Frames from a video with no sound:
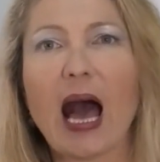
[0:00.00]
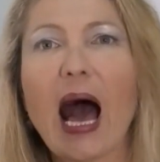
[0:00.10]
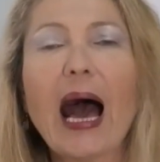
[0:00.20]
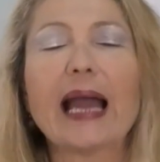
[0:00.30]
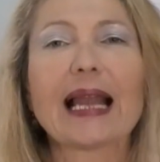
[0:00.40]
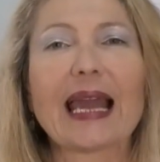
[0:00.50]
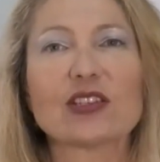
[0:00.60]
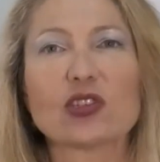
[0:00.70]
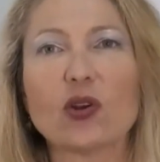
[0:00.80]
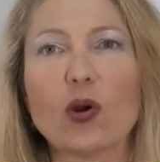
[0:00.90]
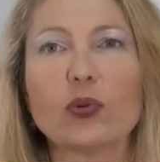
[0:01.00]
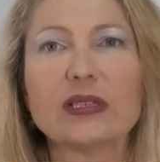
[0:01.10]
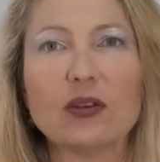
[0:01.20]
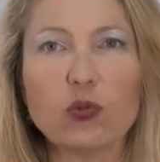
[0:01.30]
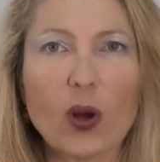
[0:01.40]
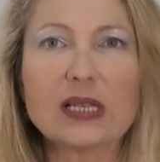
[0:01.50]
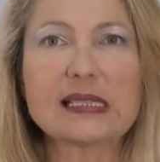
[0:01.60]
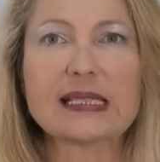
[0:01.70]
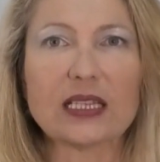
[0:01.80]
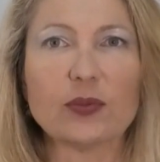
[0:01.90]
I like to go with the one
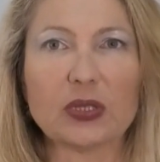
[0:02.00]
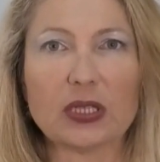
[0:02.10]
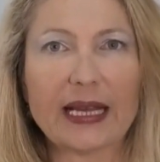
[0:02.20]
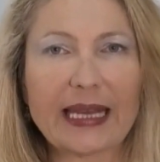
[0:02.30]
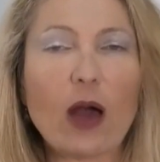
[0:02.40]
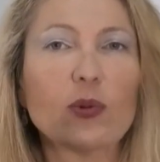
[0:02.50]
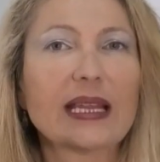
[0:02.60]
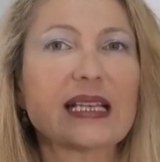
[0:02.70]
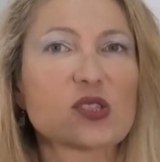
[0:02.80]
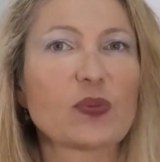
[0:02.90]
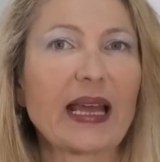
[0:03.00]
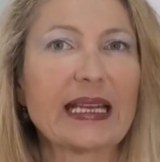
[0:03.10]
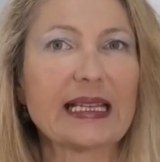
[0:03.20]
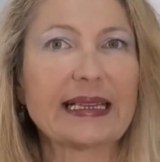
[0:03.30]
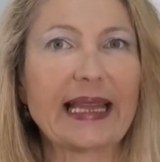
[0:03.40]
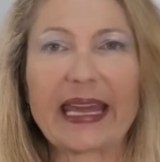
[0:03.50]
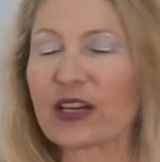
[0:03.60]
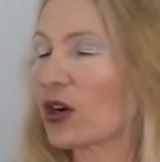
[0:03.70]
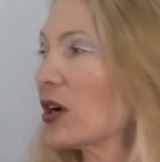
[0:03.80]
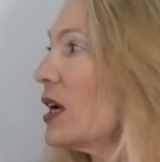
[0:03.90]
syllable, and I will explain it
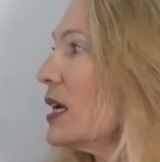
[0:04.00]
later.